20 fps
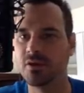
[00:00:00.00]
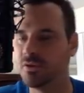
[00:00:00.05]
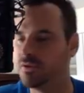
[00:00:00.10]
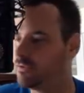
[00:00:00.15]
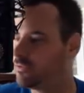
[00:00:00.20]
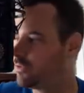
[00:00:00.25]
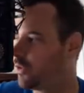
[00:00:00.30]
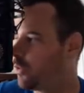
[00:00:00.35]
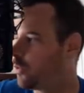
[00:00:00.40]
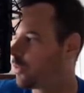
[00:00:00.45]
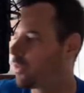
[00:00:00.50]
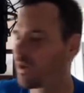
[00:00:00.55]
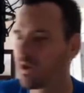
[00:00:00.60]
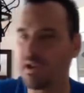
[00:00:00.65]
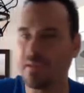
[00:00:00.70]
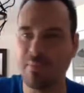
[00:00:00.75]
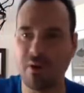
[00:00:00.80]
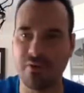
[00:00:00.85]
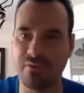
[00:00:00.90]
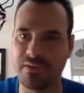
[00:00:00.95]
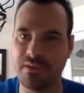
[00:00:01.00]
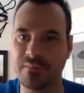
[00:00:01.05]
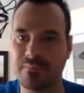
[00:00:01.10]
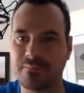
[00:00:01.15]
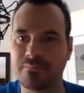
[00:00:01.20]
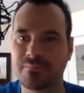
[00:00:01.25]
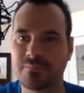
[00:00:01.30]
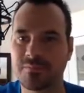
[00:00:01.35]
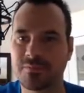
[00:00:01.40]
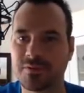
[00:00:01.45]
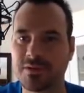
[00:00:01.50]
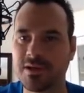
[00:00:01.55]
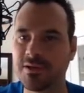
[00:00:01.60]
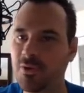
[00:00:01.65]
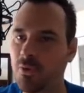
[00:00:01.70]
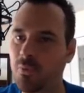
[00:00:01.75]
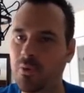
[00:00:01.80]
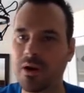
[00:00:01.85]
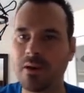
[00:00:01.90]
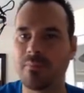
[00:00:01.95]
don't worry about them. Okay.
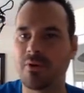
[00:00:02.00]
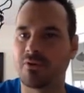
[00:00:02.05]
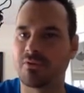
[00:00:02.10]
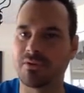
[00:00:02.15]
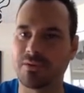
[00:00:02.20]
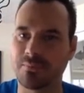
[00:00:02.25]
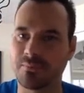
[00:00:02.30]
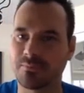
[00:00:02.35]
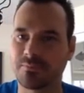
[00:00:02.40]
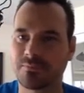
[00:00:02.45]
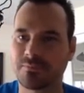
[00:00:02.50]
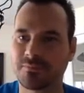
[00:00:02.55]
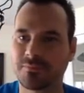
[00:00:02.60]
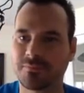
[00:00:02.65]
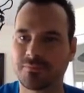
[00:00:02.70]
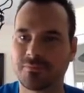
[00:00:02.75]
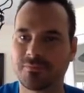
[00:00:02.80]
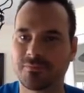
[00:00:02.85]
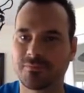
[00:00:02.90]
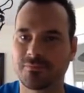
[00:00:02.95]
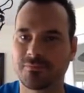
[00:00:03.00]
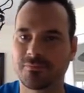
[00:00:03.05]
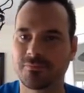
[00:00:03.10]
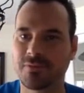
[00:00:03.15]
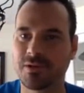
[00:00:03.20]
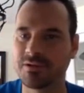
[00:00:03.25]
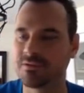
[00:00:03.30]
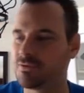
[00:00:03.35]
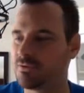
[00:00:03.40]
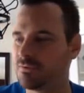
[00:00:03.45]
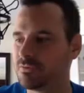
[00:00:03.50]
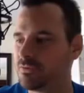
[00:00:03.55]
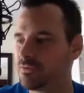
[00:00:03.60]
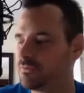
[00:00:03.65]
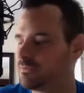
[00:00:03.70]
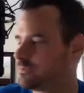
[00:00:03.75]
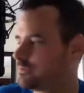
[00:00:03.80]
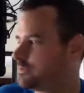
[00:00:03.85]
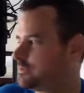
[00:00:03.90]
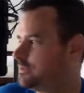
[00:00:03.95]
Don't worry about them, right?
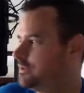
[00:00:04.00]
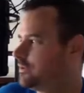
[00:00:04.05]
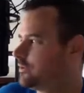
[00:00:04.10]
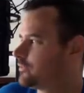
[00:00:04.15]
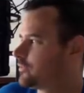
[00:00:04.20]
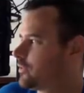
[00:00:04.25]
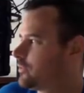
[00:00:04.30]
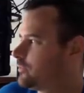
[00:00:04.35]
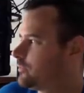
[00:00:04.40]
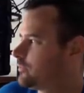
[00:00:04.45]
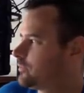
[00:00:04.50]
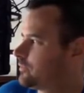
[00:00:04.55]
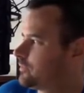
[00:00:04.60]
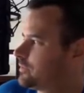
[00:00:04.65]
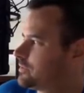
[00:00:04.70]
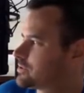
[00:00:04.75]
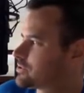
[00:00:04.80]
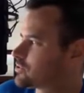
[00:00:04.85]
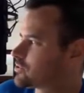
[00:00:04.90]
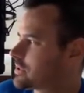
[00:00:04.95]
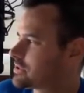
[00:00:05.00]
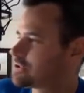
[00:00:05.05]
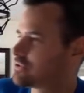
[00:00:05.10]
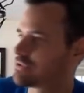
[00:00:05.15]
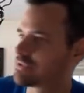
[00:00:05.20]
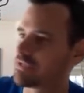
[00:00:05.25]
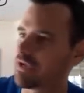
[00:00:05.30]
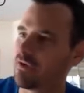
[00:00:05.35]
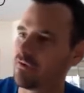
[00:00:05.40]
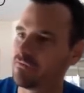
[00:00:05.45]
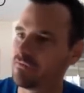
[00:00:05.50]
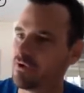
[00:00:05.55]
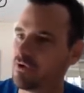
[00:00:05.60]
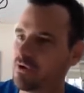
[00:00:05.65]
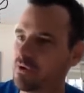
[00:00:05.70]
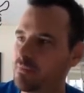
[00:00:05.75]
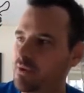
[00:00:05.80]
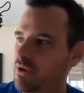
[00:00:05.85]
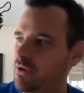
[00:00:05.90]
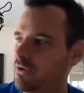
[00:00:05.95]
Don't stress yourself out
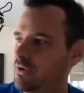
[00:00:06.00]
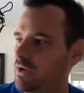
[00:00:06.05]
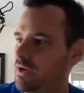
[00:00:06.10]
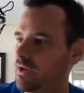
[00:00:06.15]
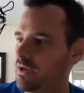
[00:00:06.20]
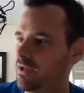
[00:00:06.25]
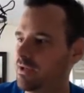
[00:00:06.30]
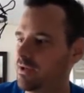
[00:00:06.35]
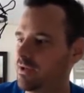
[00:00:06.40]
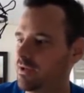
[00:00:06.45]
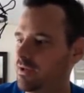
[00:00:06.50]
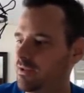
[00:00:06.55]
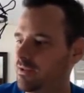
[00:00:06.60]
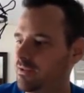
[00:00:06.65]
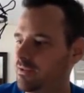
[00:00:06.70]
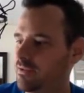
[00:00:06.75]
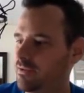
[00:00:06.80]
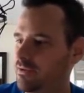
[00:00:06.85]
about,